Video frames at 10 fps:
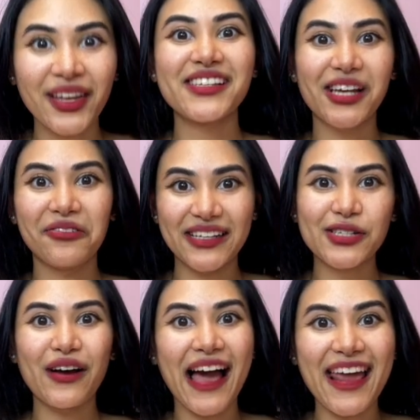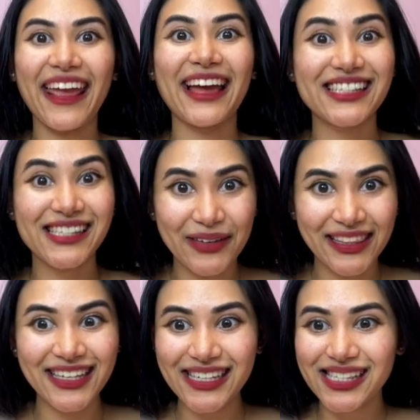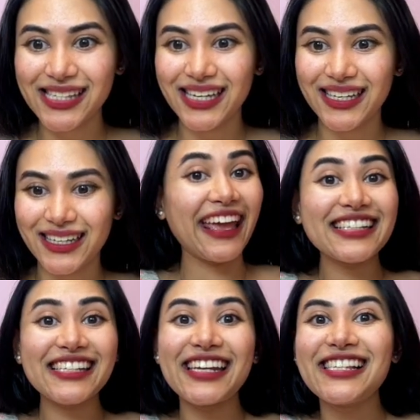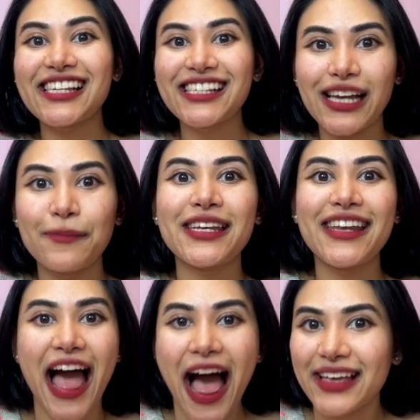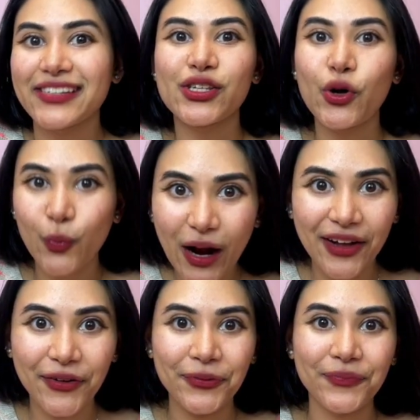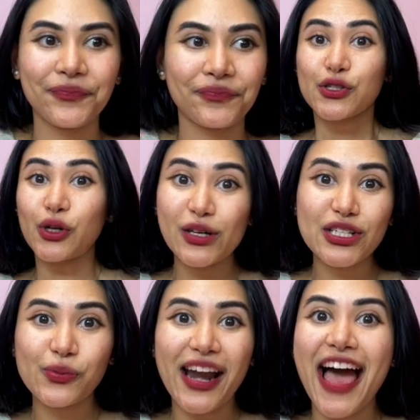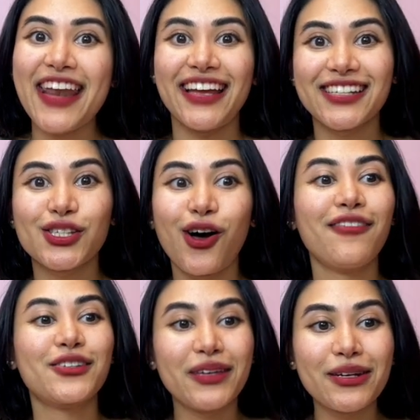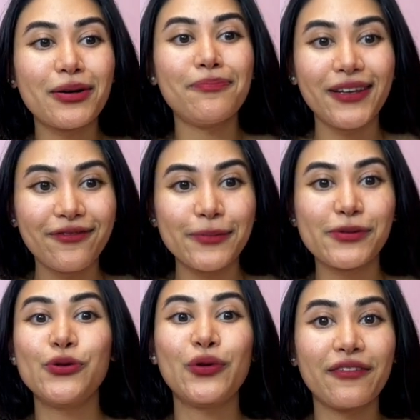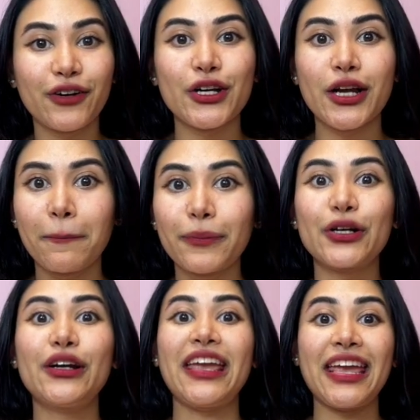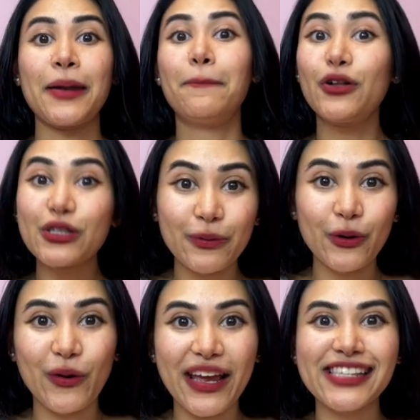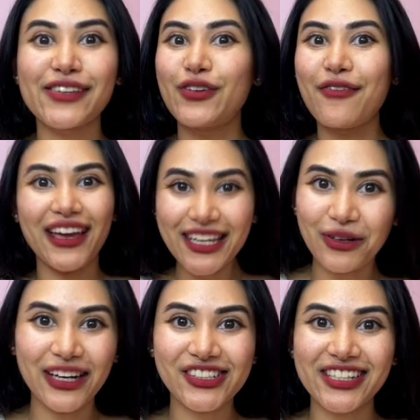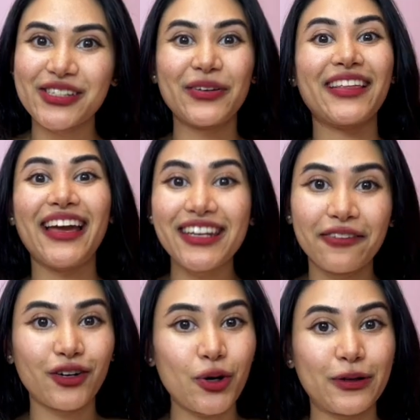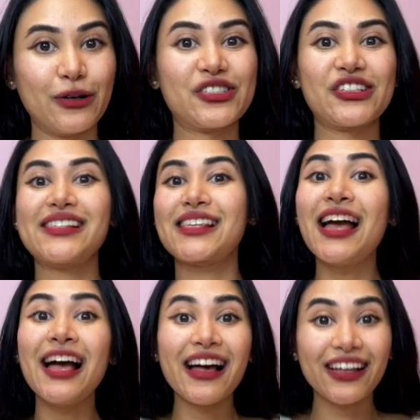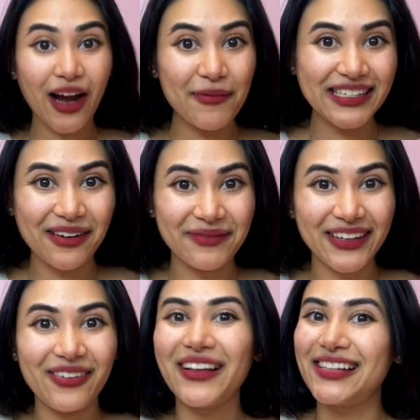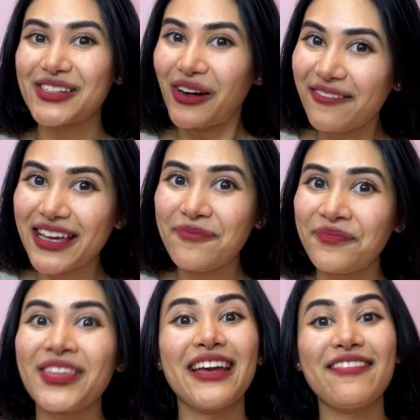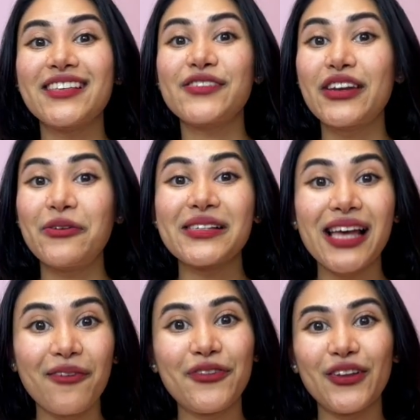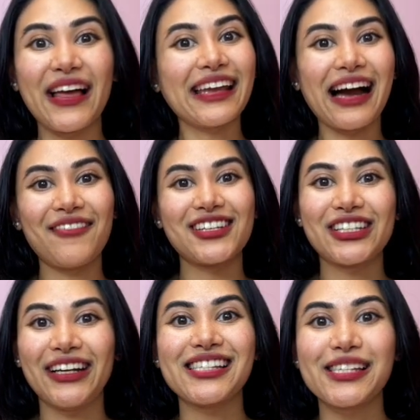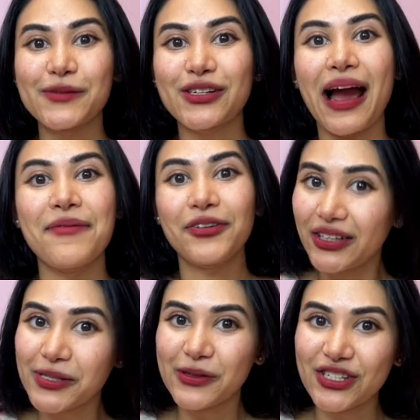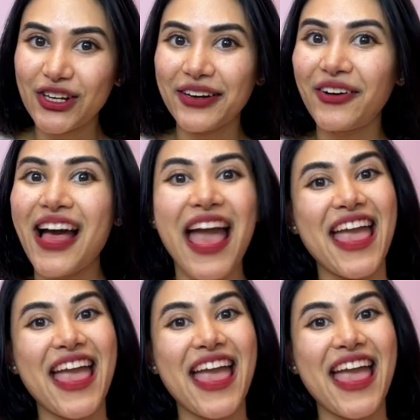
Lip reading: So let's go ahead and submit this. And it is accepted as well. So we just went ahead and solved minimum bit flips to convert number in multiple ways. If you have any questions with any of our approaches, comment down below. I'll answer all of them. If this video was helpful, like, comment, share, and subscribe. It really supports the channel.